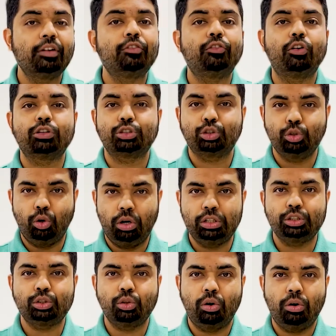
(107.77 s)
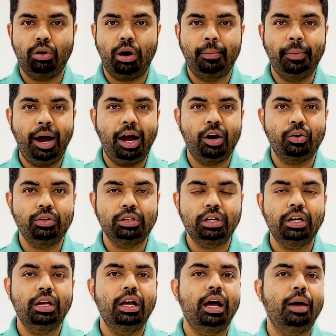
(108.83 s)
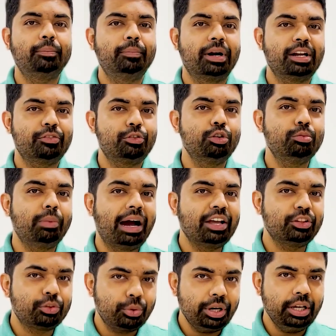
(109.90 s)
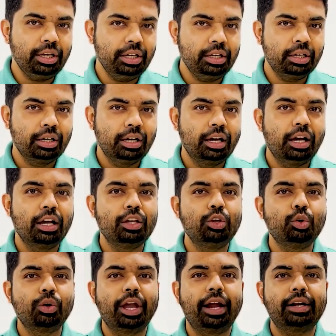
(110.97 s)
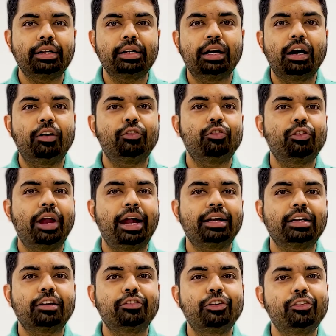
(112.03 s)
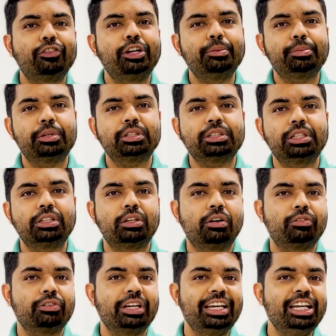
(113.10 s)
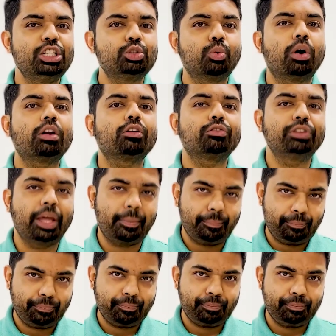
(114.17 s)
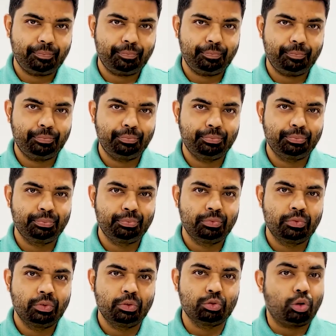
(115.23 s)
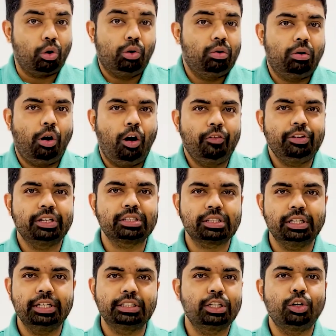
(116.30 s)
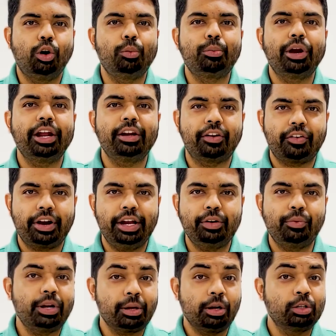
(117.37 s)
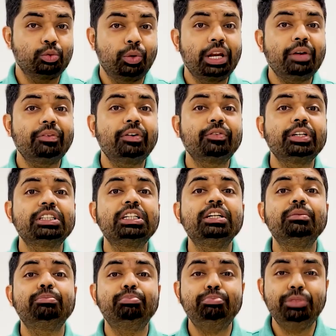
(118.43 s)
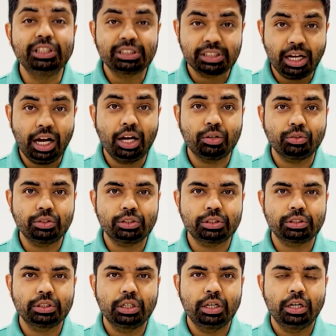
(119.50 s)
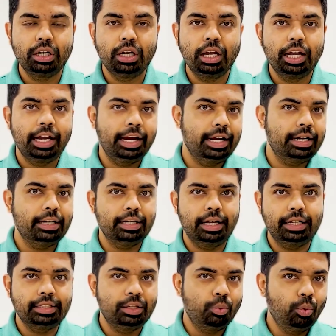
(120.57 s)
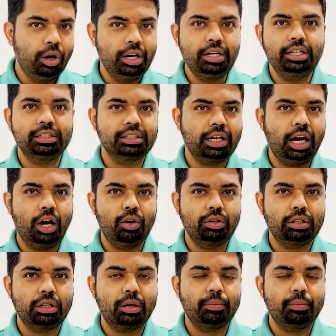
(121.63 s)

for so and so amount, but if you buy three, you get a flat 50% of each one of them. So obviously it's a no-brainer, right? Because whenever we see discounts, the word discount